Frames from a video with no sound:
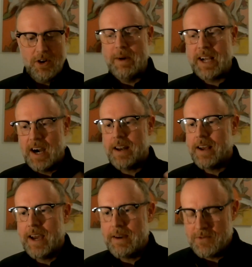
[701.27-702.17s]
oh my God, I
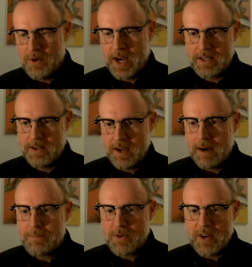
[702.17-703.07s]
have to actually
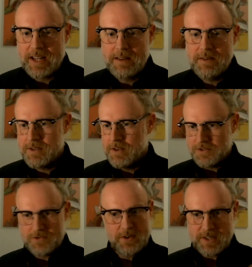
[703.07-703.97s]
upgrade
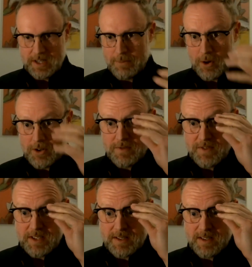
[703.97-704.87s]
constituent parts of
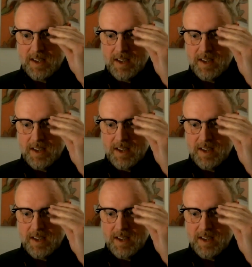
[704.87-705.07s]
this.